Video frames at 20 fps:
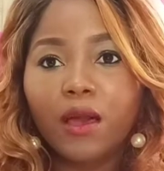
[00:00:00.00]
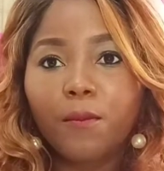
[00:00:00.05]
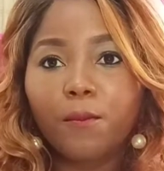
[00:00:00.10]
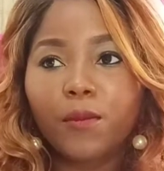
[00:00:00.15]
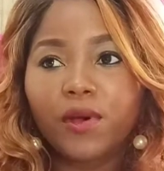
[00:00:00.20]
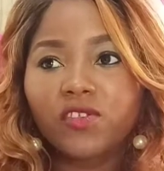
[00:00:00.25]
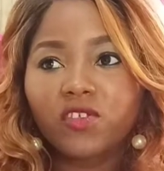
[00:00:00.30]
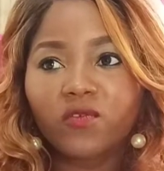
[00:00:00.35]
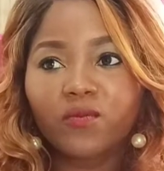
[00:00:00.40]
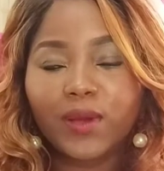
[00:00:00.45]

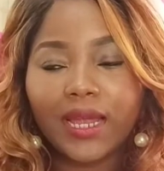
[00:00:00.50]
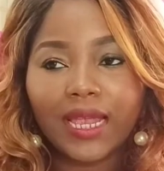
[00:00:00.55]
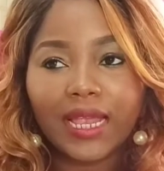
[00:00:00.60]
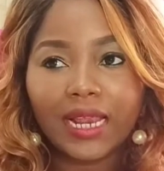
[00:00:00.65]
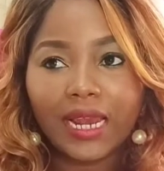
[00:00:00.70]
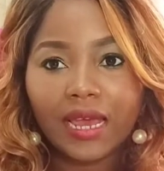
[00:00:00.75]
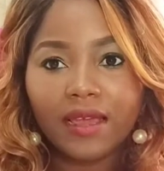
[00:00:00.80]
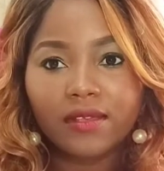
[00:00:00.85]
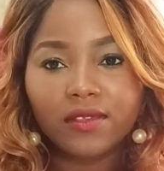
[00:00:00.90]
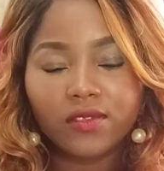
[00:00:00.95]
Most of my
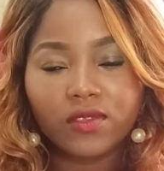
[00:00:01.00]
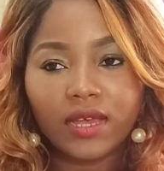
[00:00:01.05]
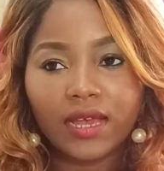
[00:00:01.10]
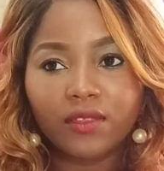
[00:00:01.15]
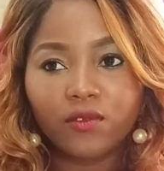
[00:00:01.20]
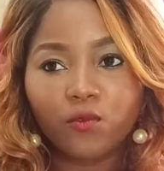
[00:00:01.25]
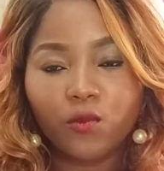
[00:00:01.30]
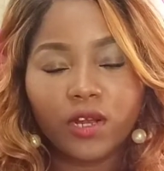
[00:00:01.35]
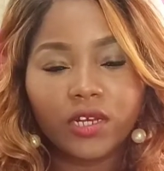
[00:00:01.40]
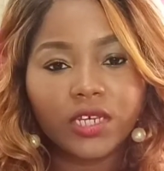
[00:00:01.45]
clients
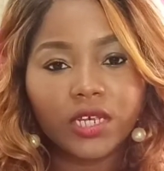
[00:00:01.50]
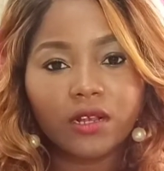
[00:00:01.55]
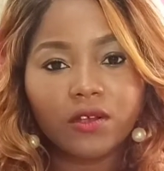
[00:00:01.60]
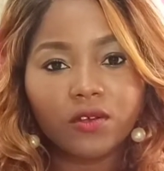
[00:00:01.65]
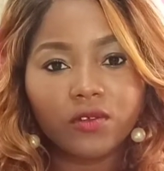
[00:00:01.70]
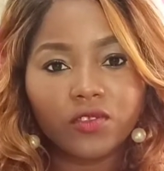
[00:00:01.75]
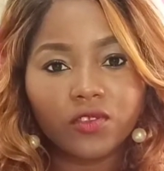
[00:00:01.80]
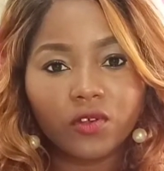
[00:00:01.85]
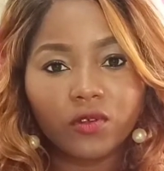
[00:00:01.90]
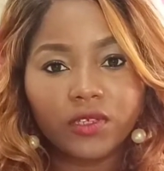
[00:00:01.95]
at YGI
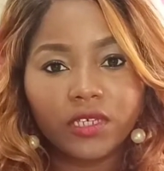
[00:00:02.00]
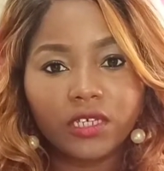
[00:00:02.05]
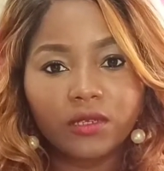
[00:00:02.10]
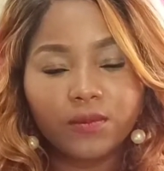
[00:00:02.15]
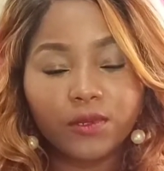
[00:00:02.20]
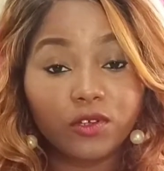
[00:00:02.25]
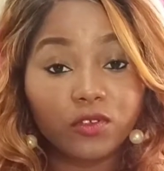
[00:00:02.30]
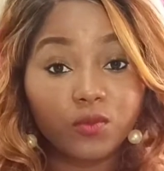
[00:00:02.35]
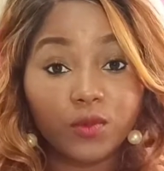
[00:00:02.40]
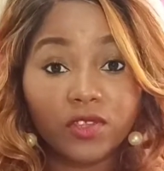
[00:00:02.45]
Consulting,
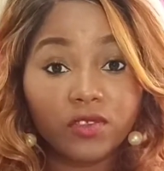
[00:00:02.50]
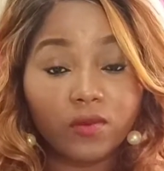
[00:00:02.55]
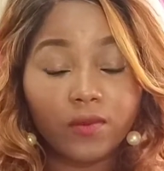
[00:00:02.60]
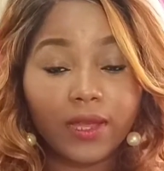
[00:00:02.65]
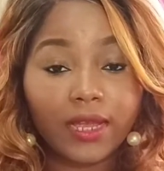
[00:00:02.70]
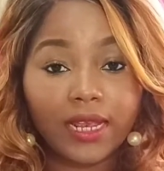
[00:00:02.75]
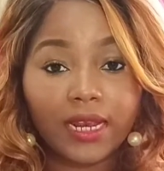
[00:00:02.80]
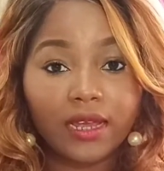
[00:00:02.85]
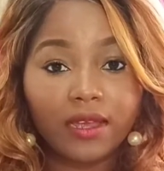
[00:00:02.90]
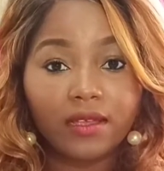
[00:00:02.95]
because most of
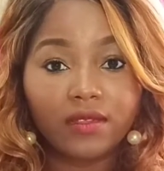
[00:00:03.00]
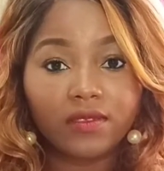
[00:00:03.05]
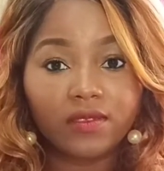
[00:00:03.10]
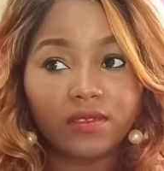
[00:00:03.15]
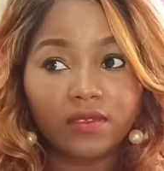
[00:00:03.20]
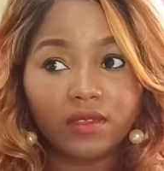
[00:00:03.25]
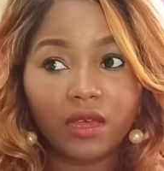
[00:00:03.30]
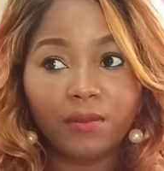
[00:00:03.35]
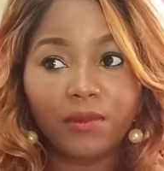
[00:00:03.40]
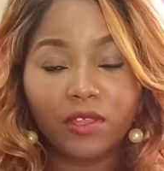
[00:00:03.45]
my
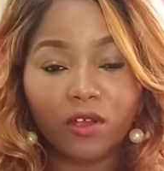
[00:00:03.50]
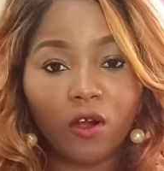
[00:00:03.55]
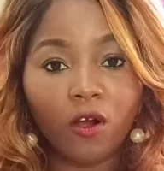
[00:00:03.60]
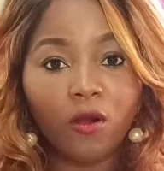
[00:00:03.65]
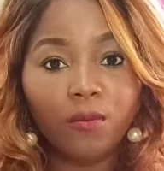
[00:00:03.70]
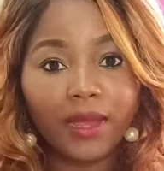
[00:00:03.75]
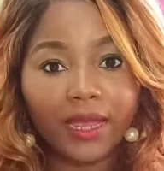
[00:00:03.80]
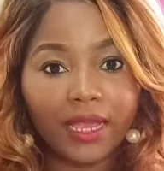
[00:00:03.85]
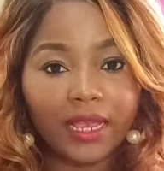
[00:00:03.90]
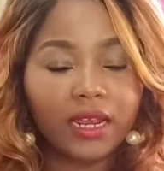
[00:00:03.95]
clients,
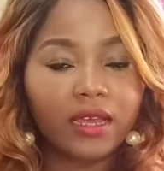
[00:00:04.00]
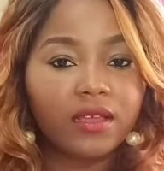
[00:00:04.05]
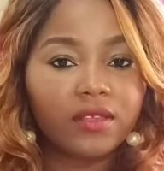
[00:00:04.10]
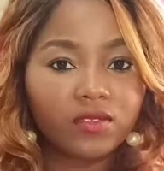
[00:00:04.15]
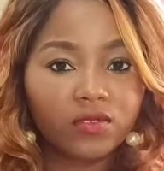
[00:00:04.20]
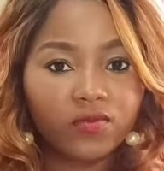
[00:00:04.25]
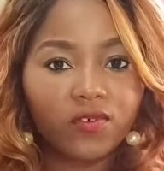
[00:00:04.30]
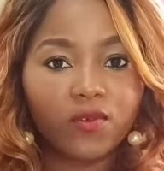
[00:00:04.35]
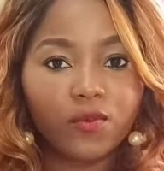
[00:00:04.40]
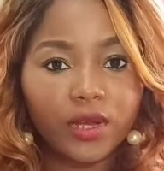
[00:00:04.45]
all my
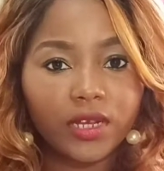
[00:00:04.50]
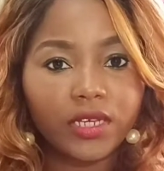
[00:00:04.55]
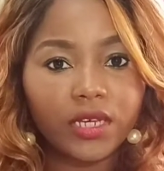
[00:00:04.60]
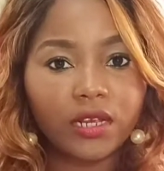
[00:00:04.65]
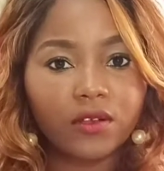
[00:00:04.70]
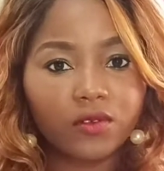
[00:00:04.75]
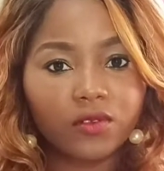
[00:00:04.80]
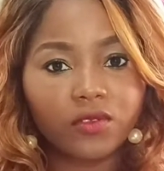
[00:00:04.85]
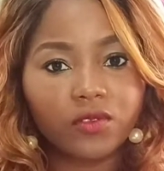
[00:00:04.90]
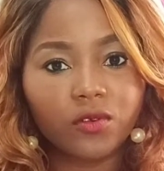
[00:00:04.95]
clients for
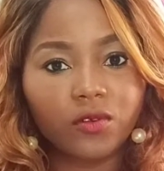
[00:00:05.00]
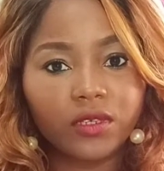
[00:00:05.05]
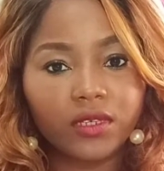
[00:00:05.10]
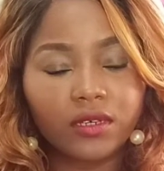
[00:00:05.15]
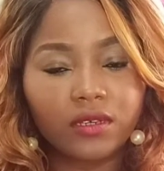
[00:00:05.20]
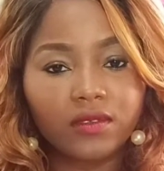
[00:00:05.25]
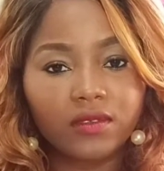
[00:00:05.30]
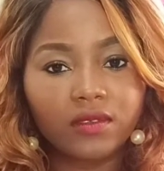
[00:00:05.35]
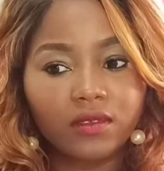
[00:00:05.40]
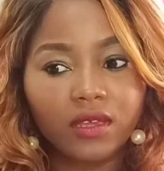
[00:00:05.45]
YGI
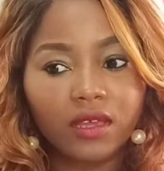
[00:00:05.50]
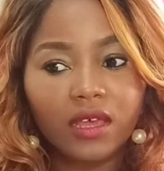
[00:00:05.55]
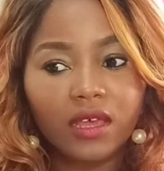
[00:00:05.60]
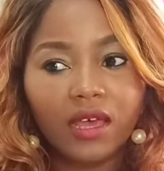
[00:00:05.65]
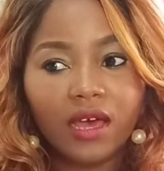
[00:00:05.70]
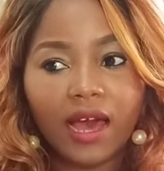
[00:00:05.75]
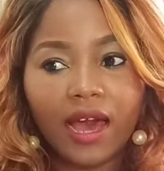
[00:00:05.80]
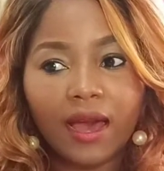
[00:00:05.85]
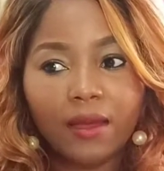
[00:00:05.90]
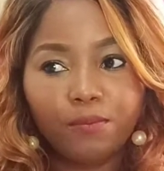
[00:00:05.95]
Consulting
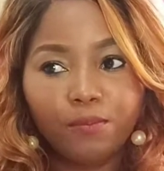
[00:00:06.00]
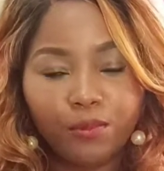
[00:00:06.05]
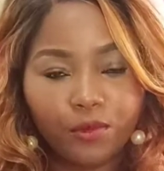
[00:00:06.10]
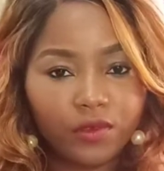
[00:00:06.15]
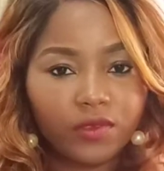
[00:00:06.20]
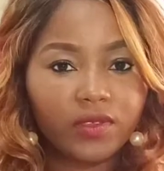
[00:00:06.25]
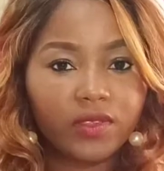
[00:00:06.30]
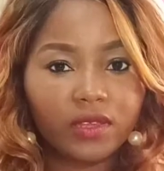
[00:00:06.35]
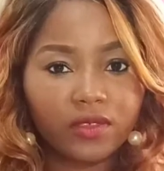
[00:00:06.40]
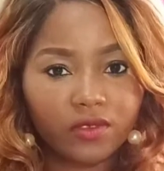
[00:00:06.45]
are
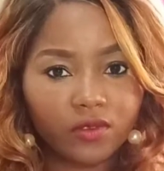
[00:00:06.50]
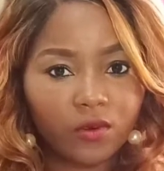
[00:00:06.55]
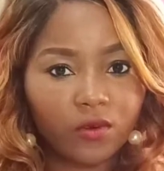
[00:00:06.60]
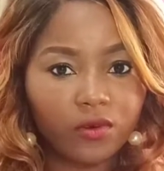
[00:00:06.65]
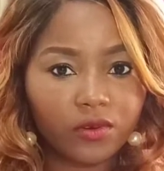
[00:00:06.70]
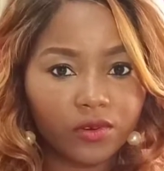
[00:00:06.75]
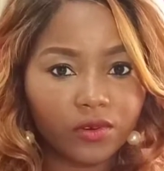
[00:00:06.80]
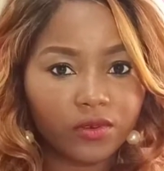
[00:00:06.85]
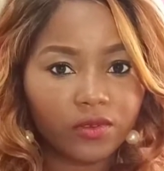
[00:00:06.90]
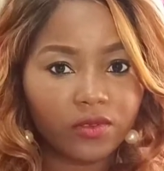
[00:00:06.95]
business
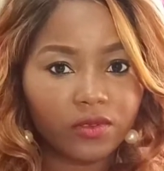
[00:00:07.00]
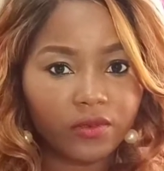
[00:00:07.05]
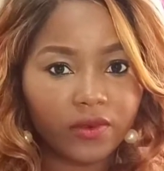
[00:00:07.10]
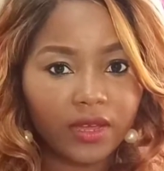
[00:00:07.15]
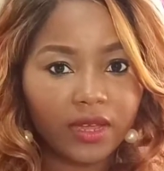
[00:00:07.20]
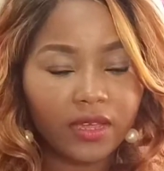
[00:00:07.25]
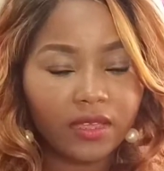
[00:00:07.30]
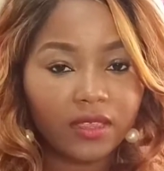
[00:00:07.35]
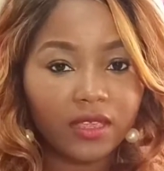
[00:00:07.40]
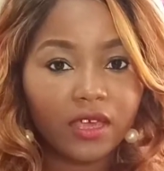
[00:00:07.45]
owners,
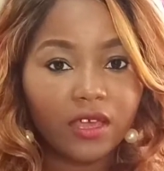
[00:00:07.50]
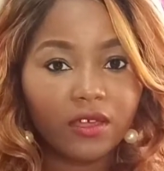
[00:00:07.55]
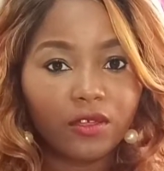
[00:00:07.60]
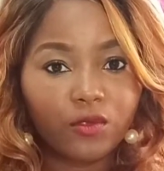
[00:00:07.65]
right?